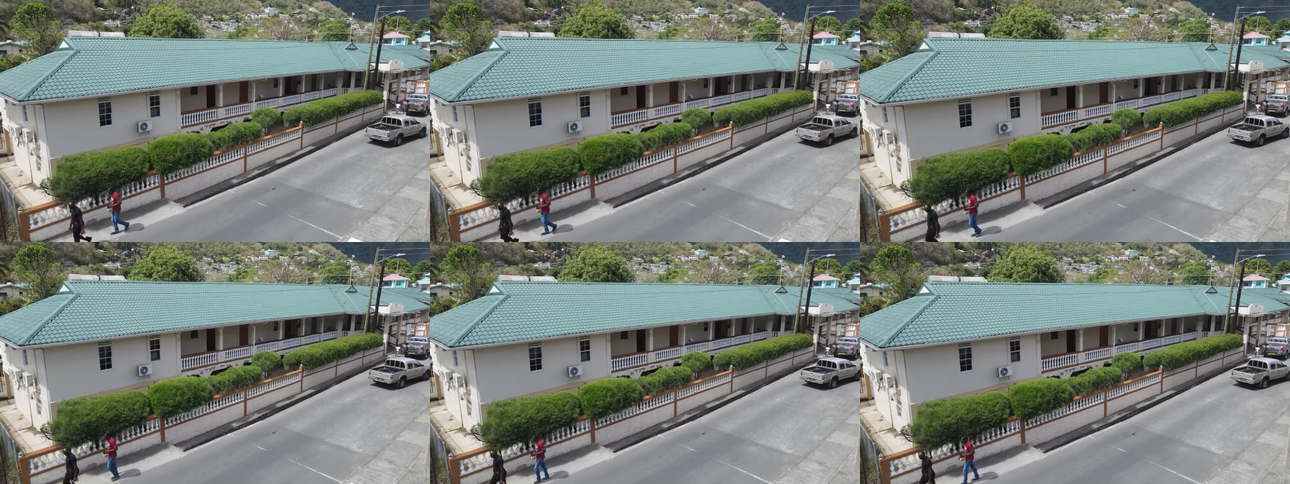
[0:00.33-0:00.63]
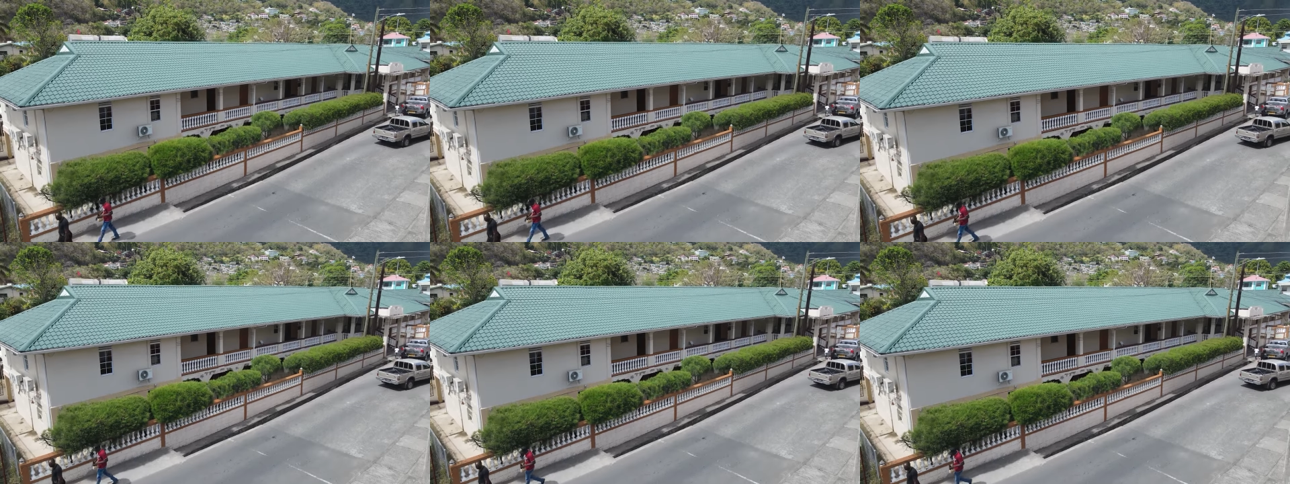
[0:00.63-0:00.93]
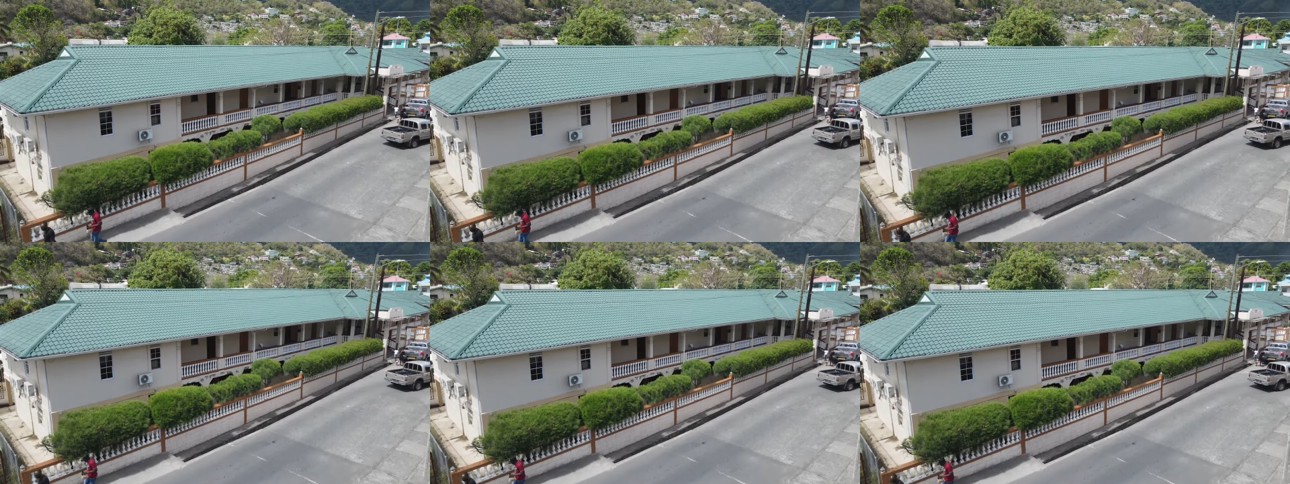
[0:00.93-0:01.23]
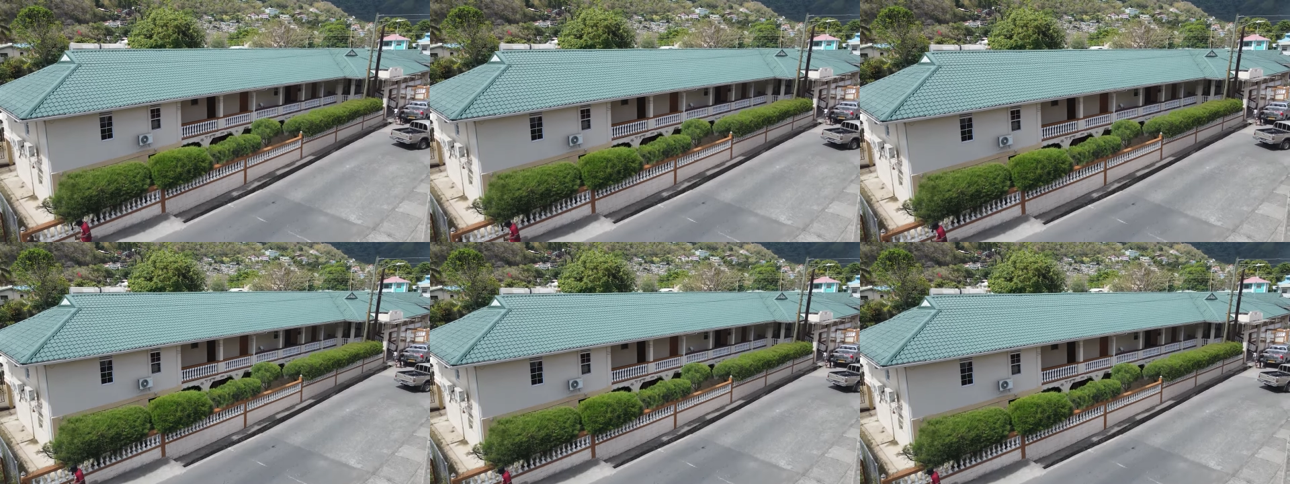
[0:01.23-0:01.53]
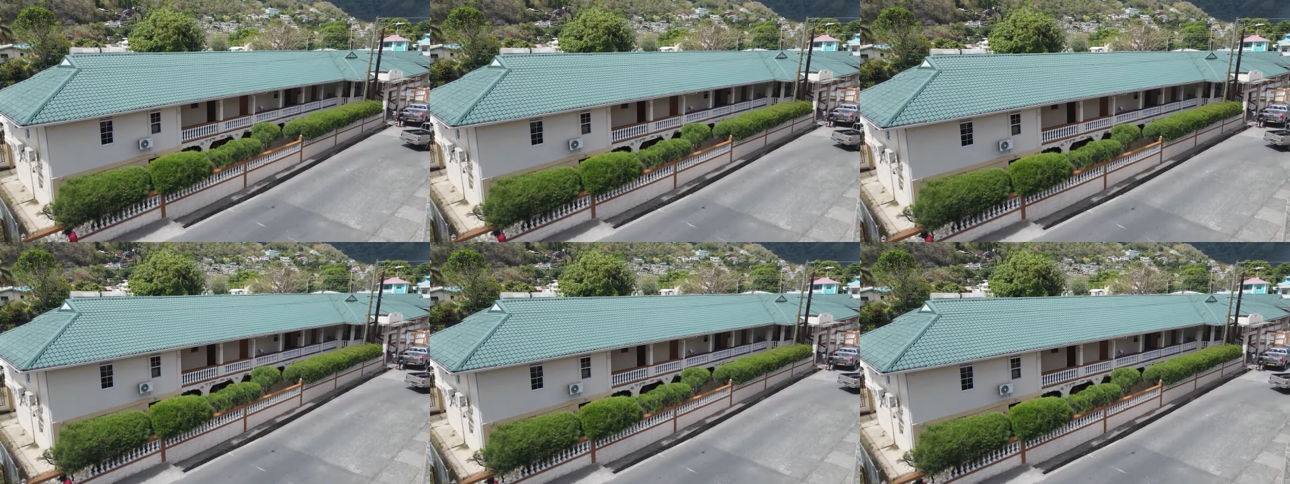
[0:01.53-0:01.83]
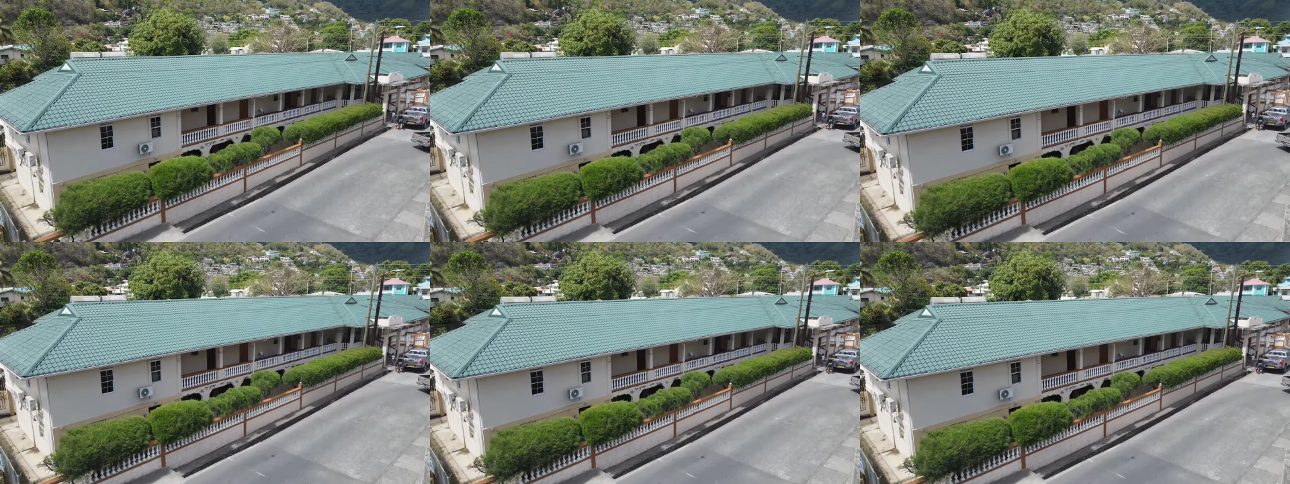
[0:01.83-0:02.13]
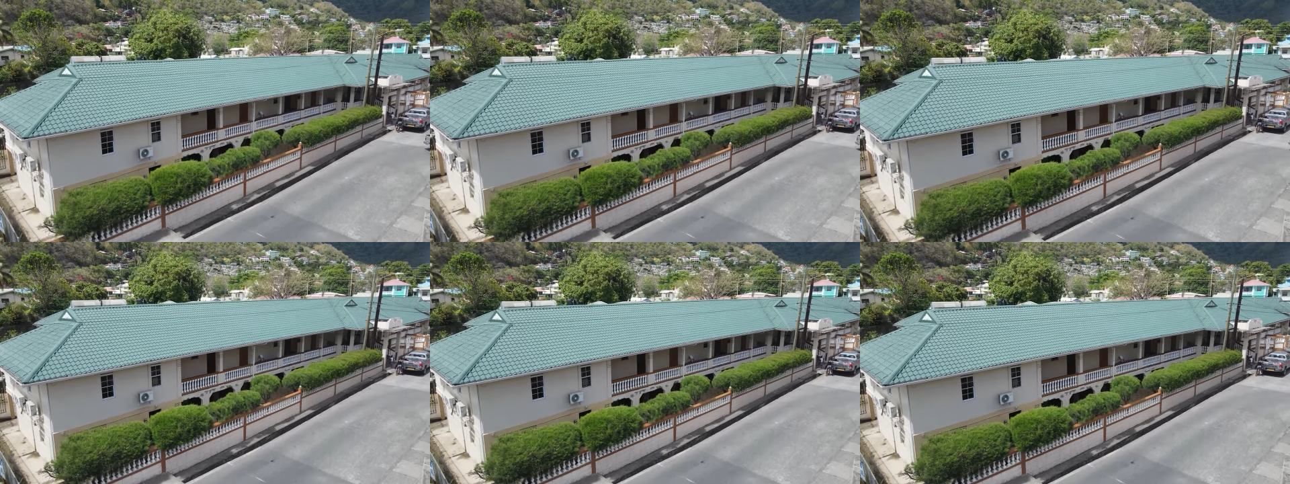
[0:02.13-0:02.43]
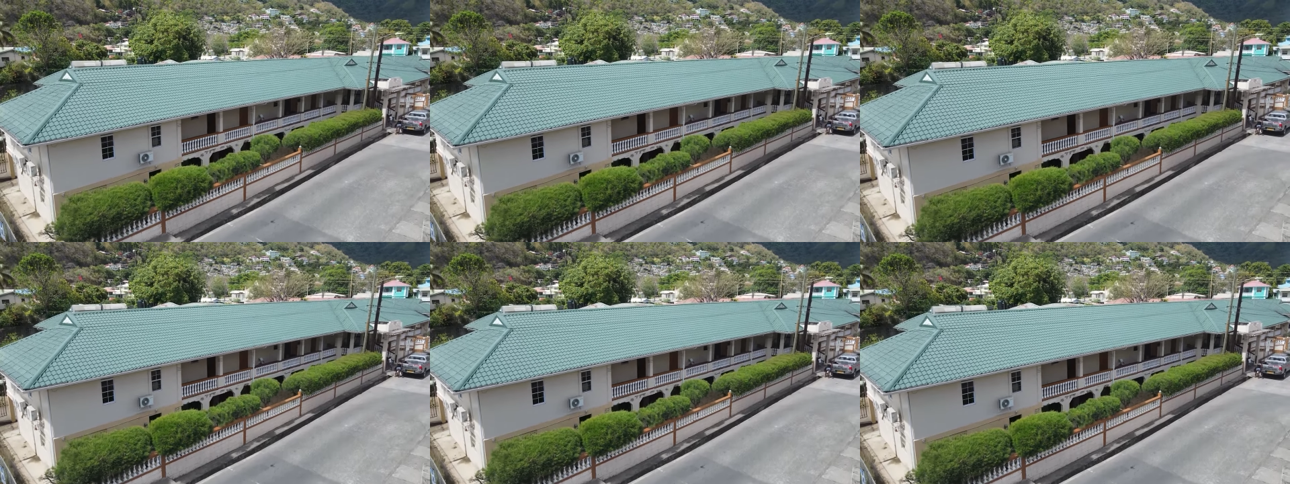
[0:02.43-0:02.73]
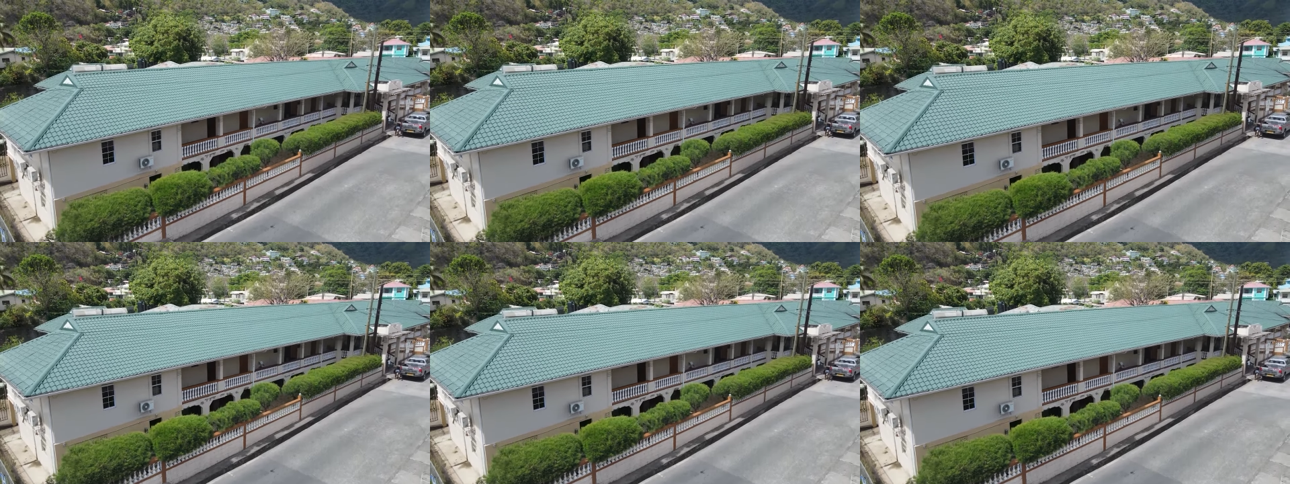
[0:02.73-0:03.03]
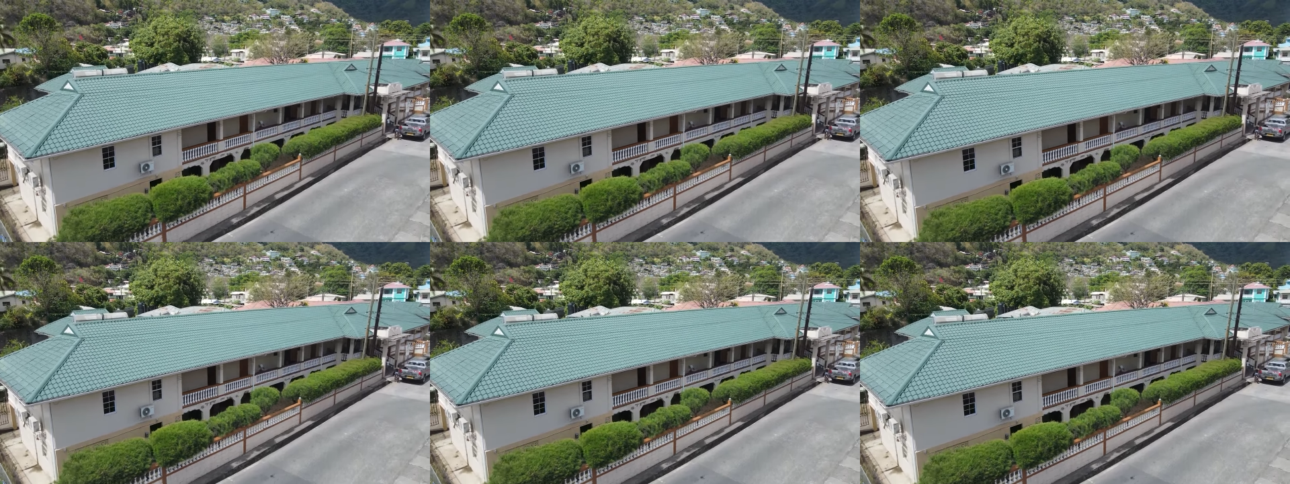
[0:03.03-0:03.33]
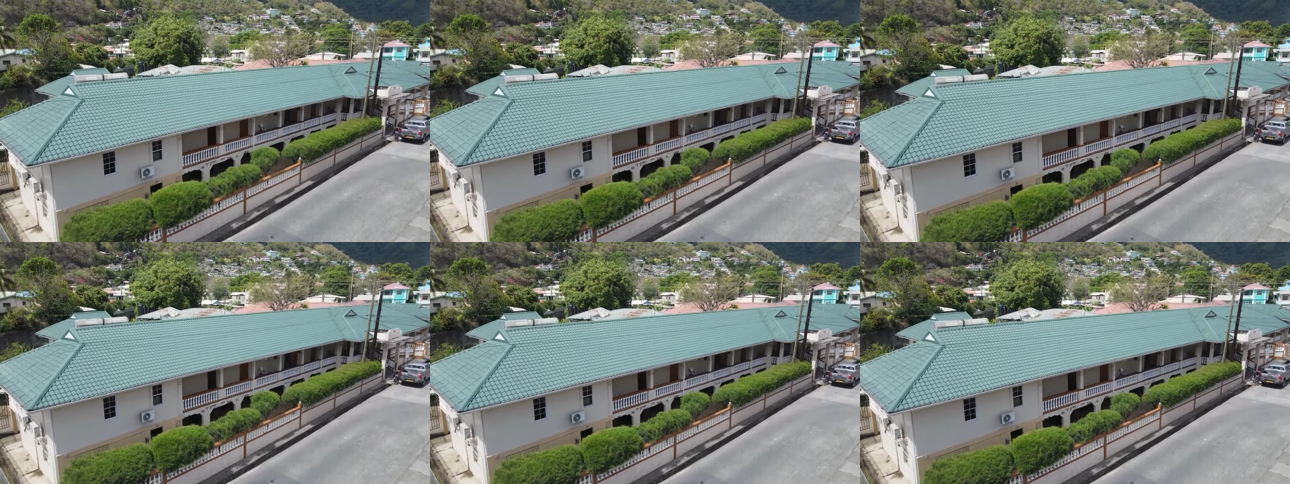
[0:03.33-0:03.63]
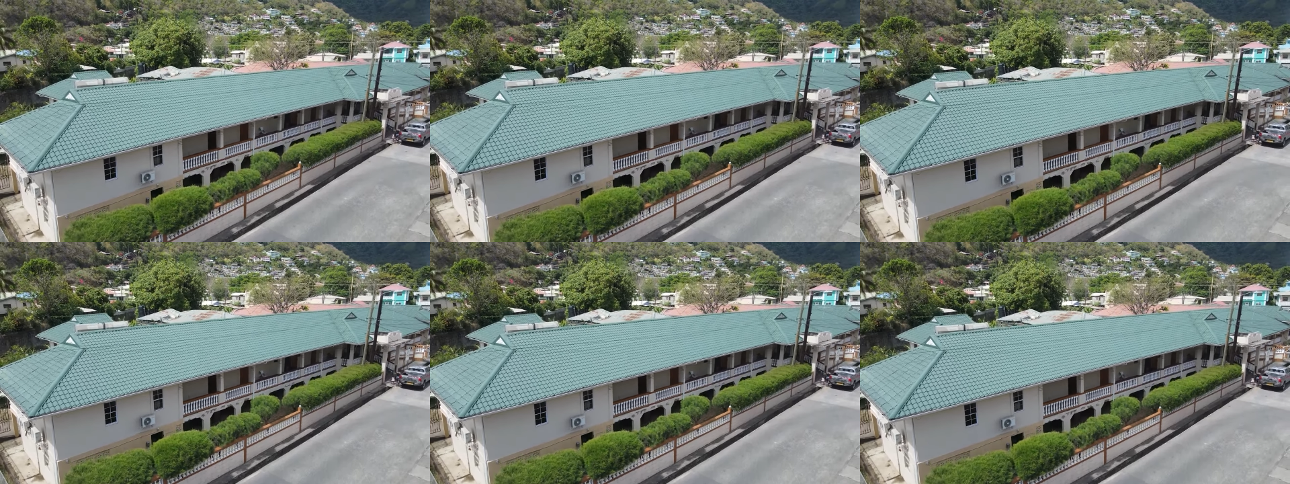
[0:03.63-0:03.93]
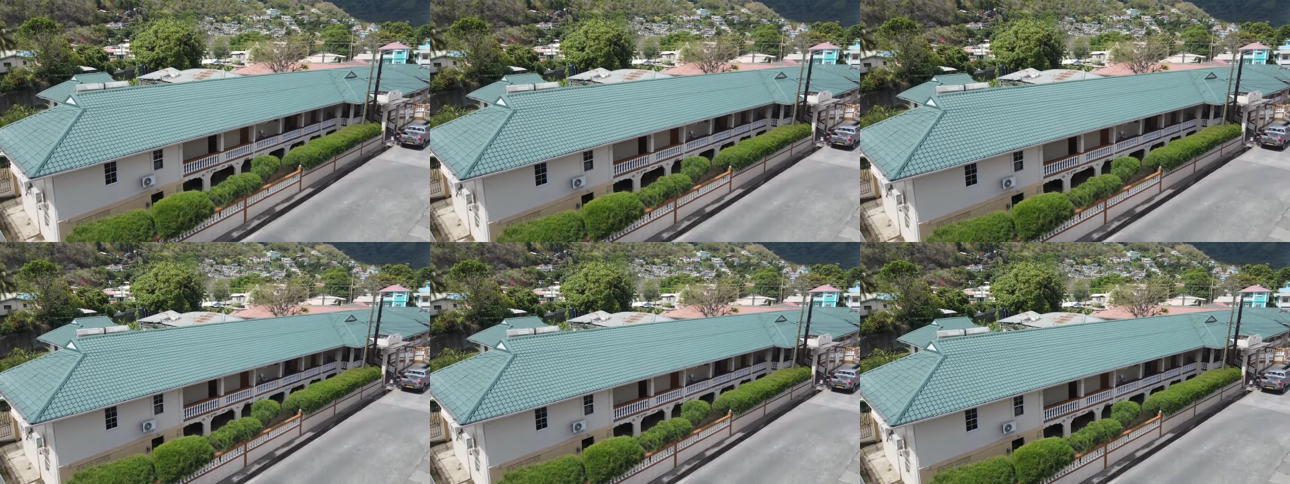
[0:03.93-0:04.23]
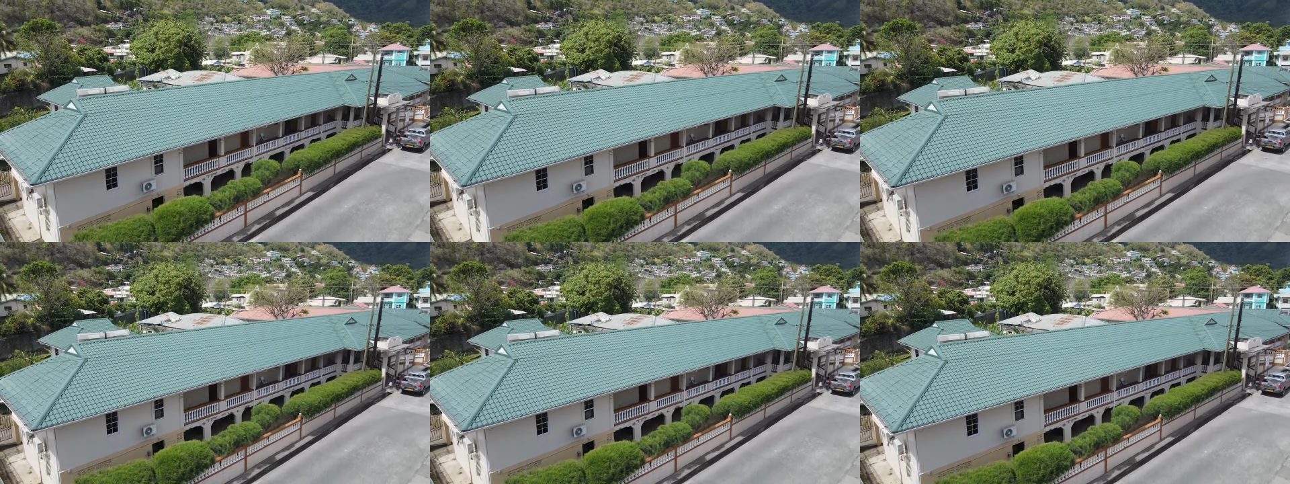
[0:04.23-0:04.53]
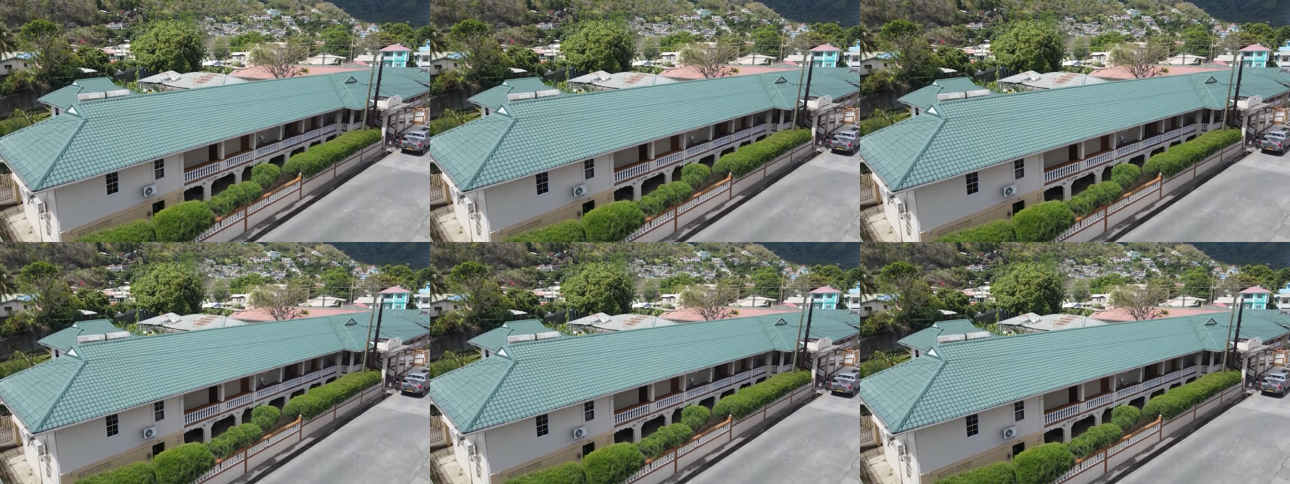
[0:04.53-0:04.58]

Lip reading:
[unreadable: no face in view]